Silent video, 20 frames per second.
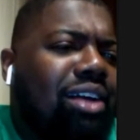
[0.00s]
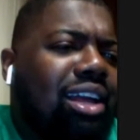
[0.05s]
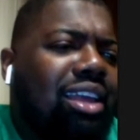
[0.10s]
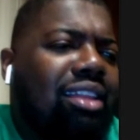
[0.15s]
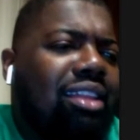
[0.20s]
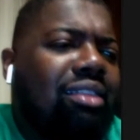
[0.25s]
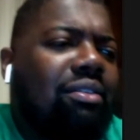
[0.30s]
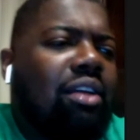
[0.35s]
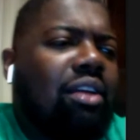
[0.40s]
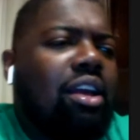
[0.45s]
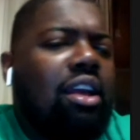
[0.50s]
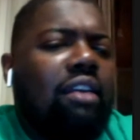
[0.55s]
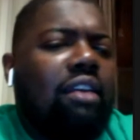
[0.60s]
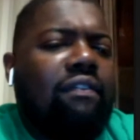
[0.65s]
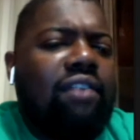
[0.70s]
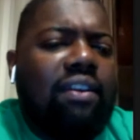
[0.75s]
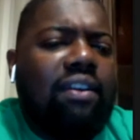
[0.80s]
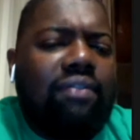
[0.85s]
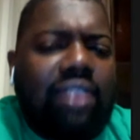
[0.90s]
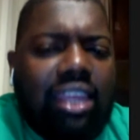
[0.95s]
fucking
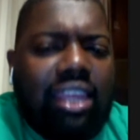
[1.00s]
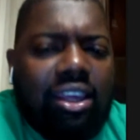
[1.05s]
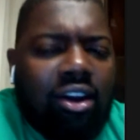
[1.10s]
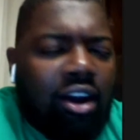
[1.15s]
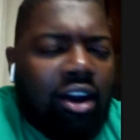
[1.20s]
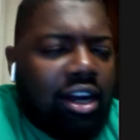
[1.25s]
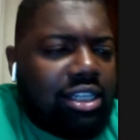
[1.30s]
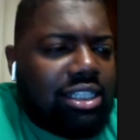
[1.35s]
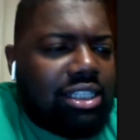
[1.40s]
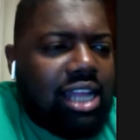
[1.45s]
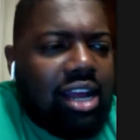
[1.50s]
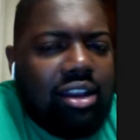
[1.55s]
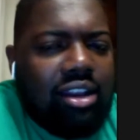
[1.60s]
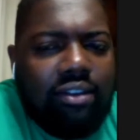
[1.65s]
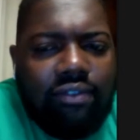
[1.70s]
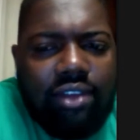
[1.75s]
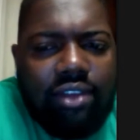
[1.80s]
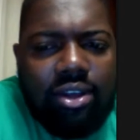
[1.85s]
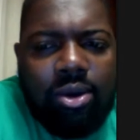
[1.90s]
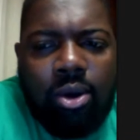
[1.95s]
50 yards down
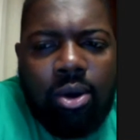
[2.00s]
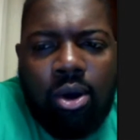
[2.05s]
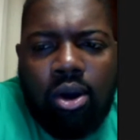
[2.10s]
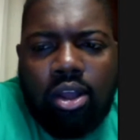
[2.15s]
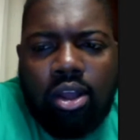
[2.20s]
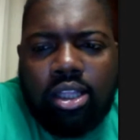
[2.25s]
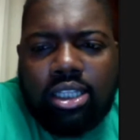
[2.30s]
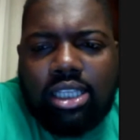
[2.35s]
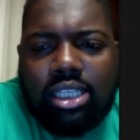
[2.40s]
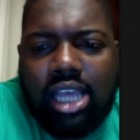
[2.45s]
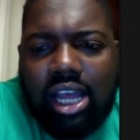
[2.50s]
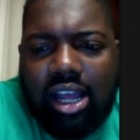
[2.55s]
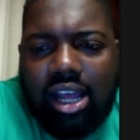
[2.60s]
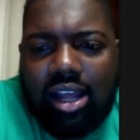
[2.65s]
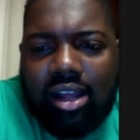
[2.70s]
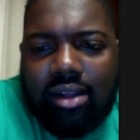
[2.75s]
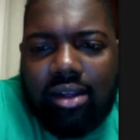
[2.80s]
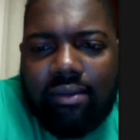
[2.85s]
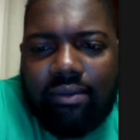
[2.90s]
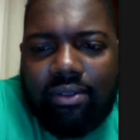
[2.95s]
the field all the
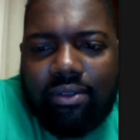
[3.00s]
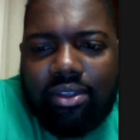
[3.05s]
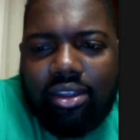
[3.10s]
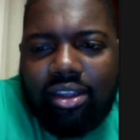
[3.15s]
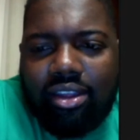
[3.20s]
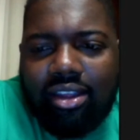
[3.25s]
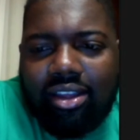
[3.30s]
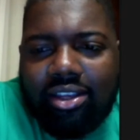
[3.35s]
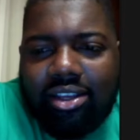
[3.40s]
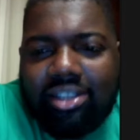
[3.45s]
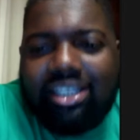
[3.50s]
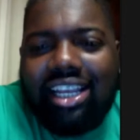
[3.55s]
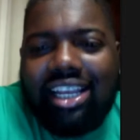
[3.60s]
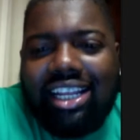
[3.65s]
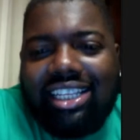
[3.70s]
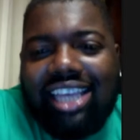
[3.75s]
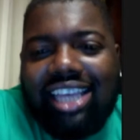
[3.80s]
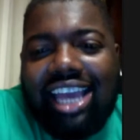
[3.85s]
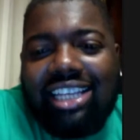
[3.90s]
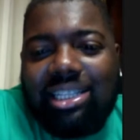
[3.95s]
time. He
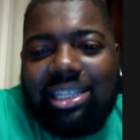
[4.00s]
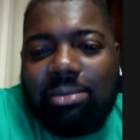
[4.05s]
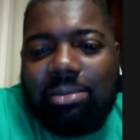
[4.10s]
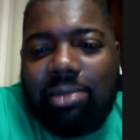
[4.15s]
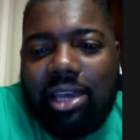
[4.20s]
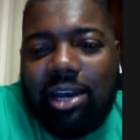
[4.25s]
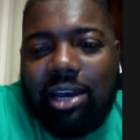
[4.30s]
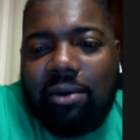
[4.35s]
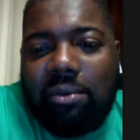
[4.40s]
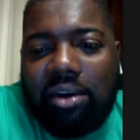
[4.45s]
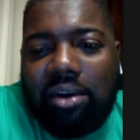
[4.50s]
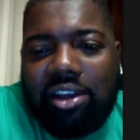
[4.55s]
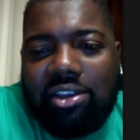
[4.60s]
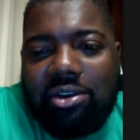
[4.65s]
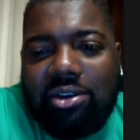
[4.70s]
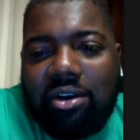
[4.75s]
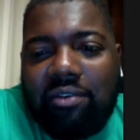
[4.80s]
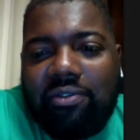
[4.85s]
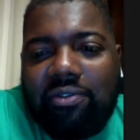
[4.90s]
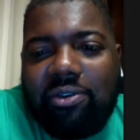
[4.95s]
said Taysom Hill won
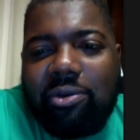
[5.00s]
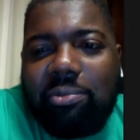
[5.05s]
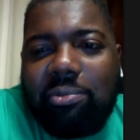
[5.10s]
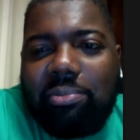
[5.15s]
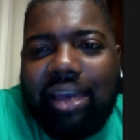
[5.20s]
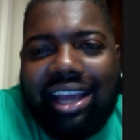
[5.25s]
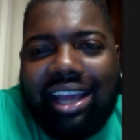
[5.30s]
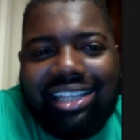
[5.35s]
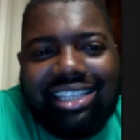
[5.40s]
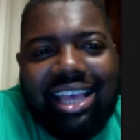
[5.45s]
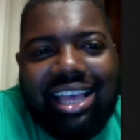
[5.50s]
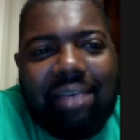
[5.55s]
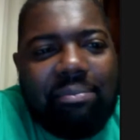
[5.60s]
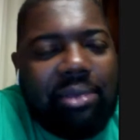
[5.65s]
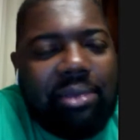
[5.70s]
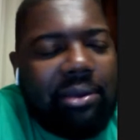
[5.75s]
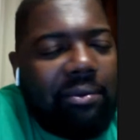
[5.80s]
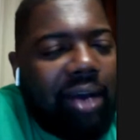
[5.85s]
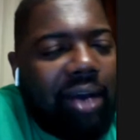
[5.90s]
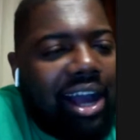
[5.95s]
you a few bets at
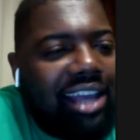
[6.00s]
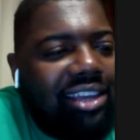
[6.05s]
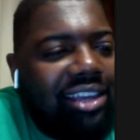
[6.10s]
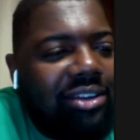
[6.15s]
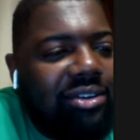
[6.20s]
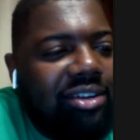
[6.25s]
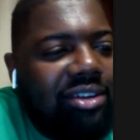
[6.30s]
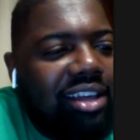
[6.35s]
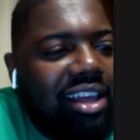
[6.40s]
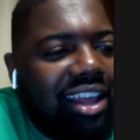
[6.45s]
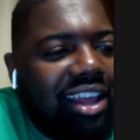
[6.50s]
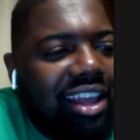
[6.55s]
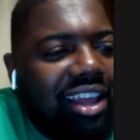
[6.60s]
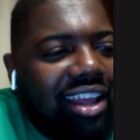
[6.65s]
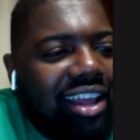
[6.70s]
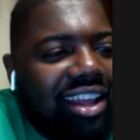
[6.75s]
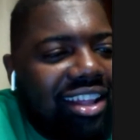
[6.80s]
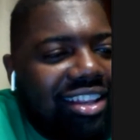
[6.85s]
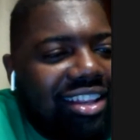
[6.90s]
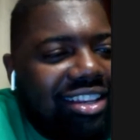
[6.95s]
BYU.
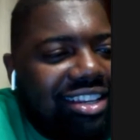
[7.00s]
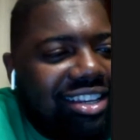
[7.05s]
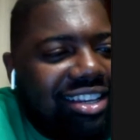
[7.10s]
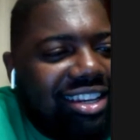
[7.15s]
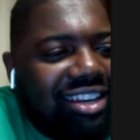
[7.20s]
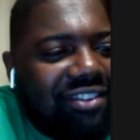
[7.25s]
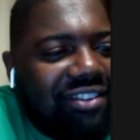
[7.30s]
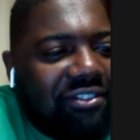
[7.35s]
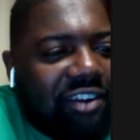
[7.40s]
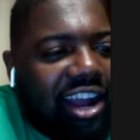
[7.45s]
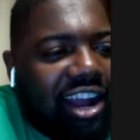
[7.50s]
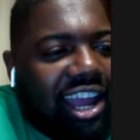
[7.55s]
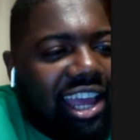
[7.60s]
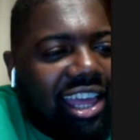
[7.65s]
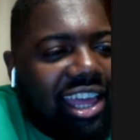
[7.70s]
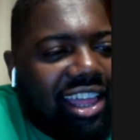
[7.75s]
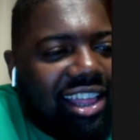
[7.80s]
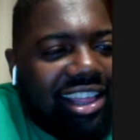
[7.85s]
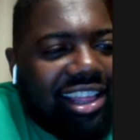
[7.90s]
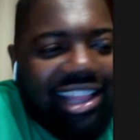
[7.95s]

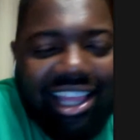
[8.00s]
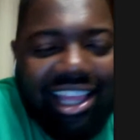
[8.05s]
Right.